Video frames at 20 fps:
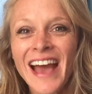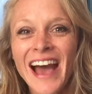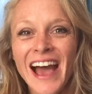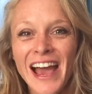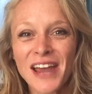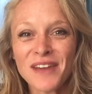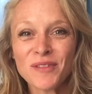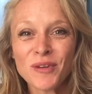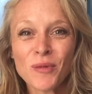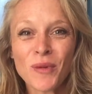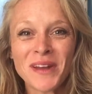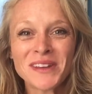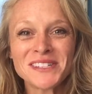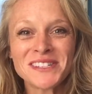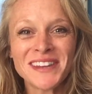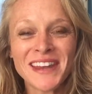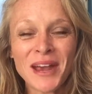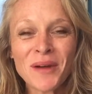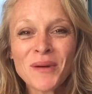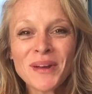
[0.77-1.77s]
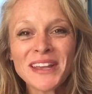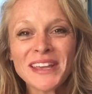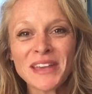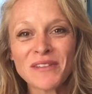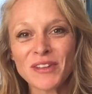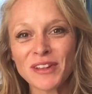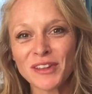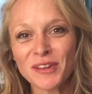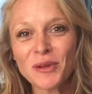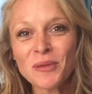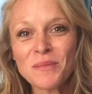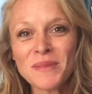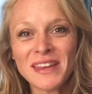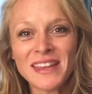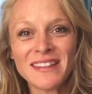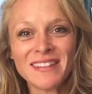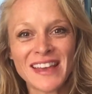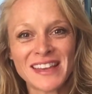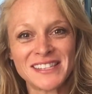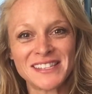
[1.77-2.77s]
Hi everyone, today I want to give a little
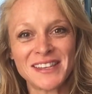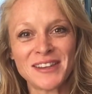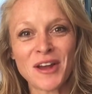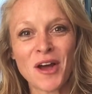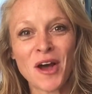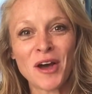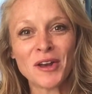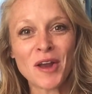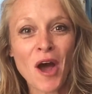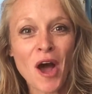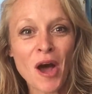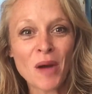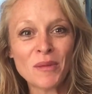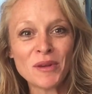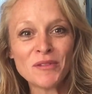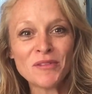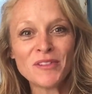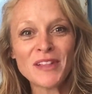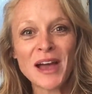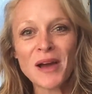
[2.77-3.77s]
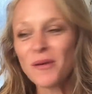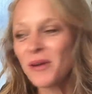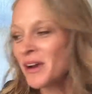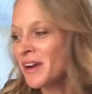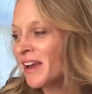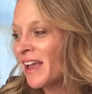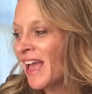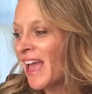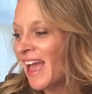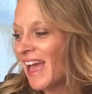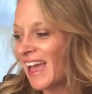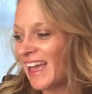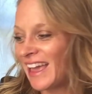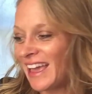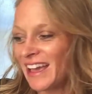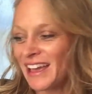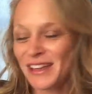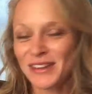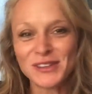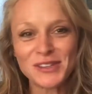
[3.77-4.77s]
mini lesson on almond flour
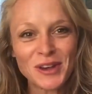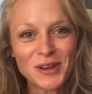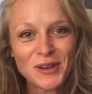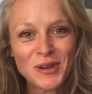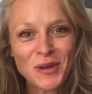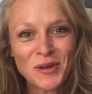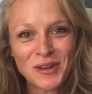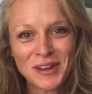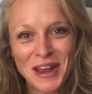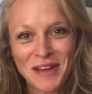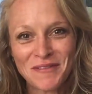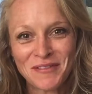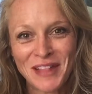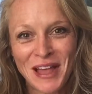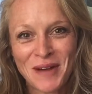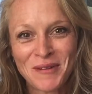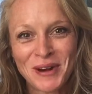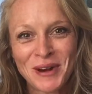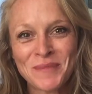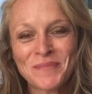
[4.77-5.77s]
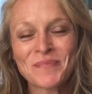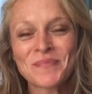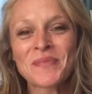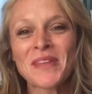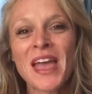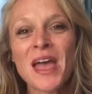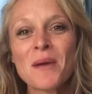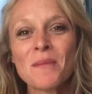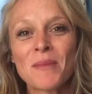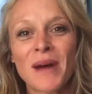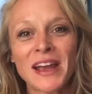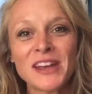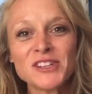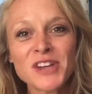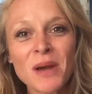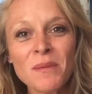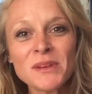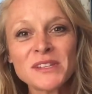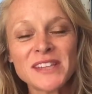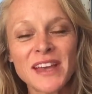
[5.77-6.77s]
and coconut flour. My
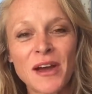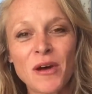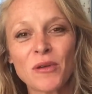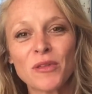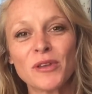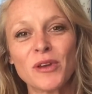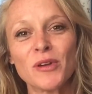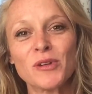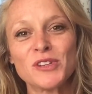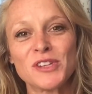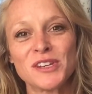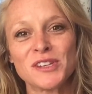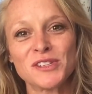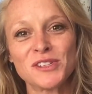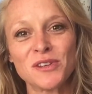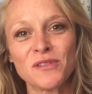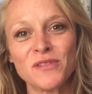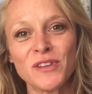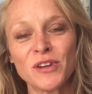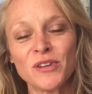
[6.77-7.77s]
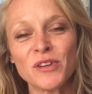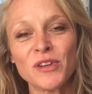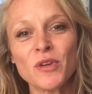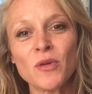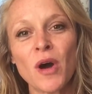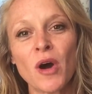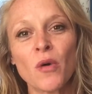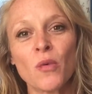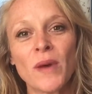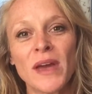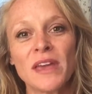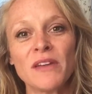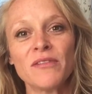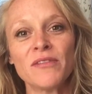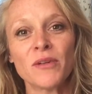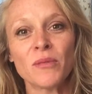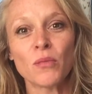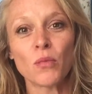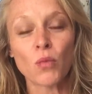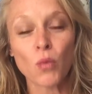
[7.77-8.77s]
job as a health coach is to veer you away
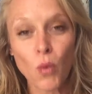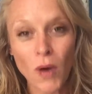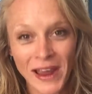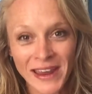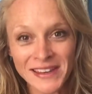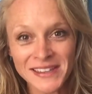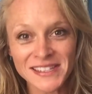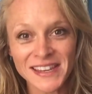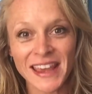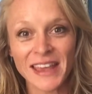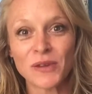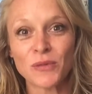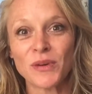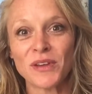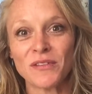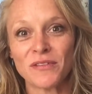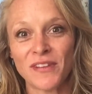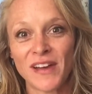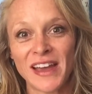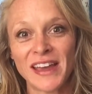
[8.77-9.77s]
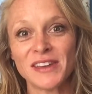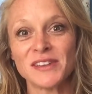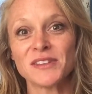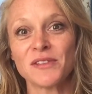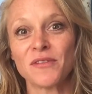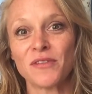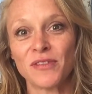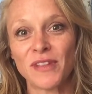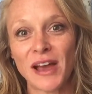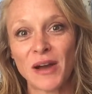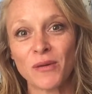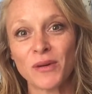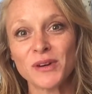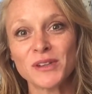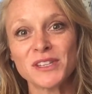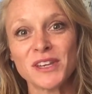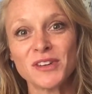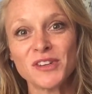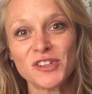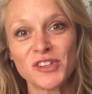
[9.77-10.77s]
from white and refined
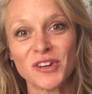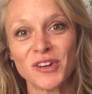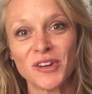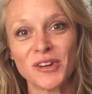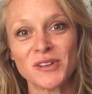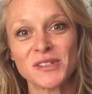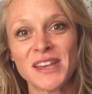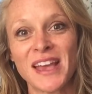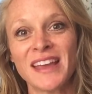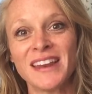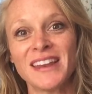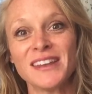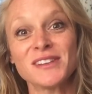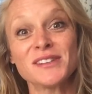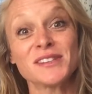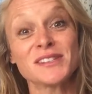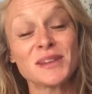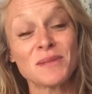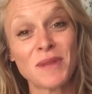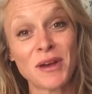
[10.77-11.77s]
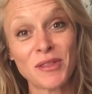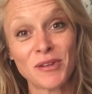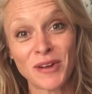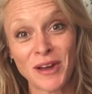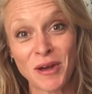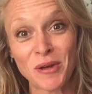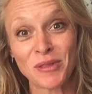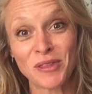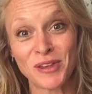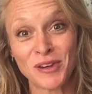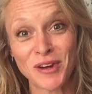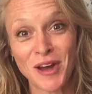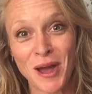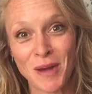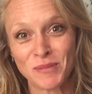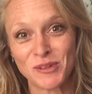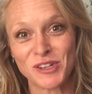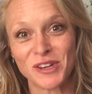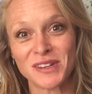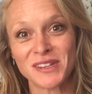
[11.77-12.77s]
flours and sugars and into some other healthier
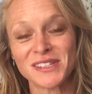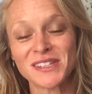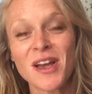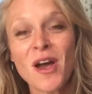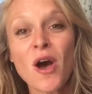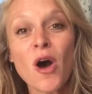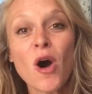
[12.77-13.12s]
options.